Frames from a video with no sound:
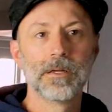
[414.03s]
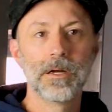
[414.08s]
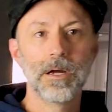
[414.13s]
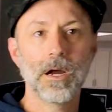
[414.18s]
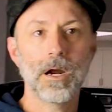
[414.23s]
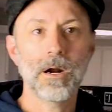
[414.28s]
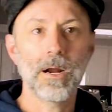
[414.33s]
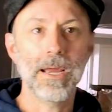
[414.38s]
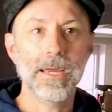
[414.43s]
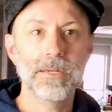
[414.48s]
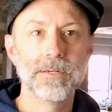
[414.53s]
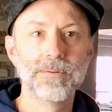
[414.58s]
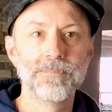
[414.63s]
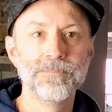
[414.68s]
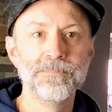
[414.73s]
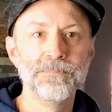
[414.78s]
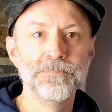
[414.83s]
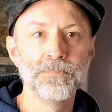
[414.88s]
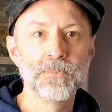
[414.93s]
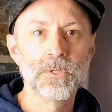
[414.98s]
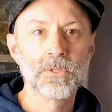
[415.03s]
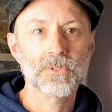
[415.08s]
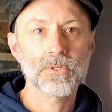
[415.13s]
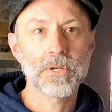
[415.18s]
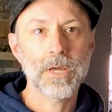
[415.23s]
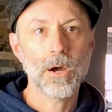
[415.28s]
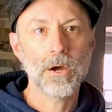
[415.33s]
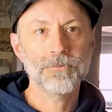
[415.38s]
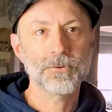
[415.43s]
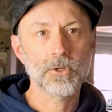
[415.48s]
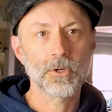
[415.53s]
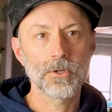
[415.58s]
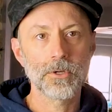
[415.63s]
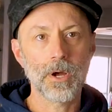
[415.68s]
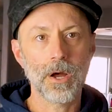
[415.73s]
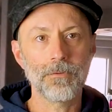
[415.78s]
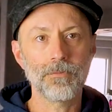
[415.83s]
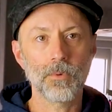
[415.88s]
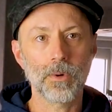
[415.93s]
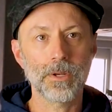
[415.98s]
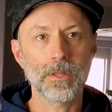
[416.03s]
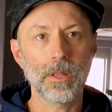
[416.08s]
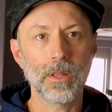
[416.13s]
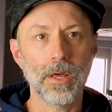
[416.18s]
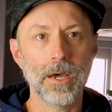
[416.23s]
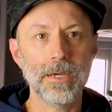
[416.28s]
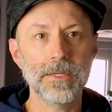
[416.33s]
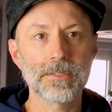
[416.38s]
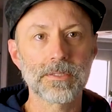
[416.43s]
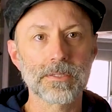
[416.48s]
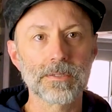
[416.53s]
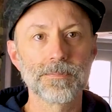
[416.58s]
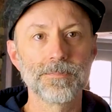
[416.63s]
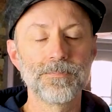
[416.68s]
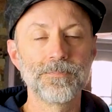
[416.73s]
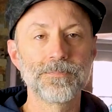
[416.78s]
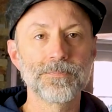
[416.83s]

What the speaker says: All right. So now I've turned off one of the lights.